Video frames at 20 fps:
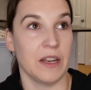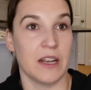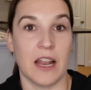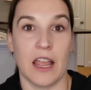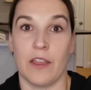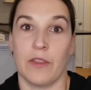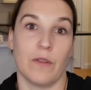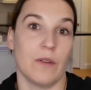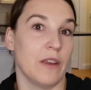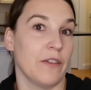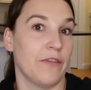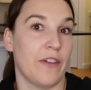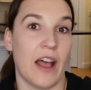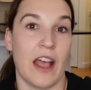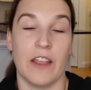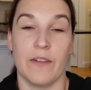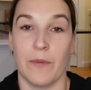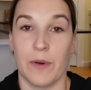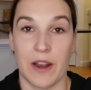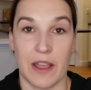did like 3,
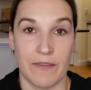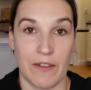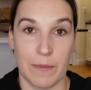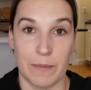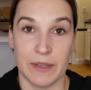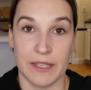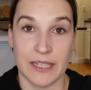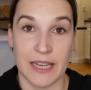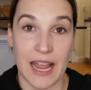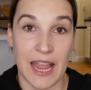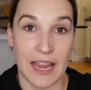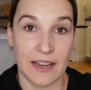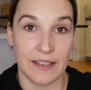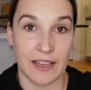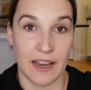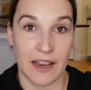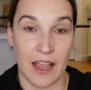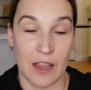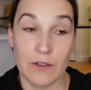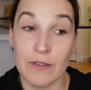5, whatever
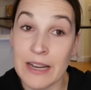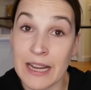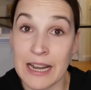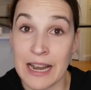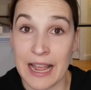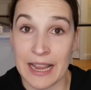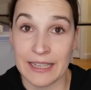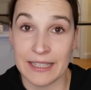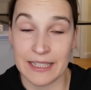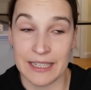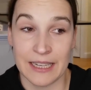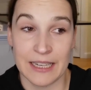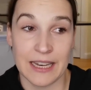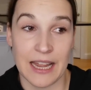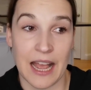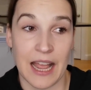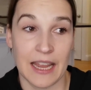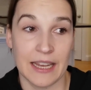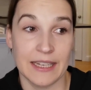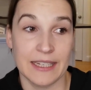mistakes, and I realized
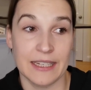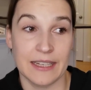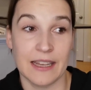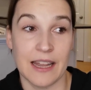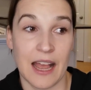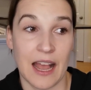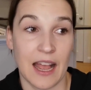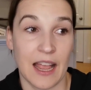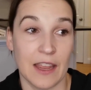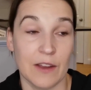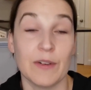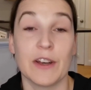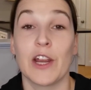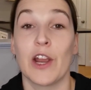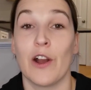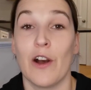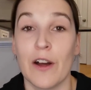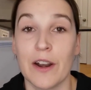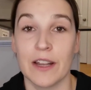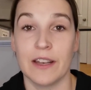it, I
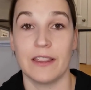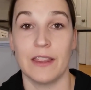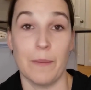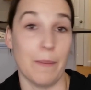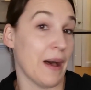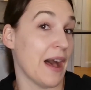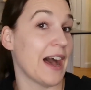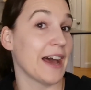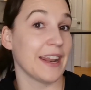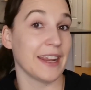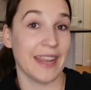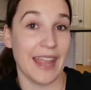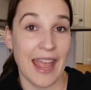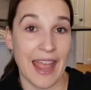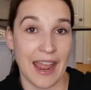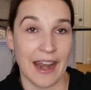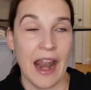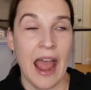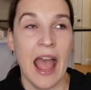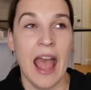recorded the part
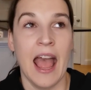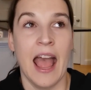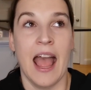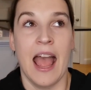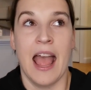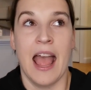again.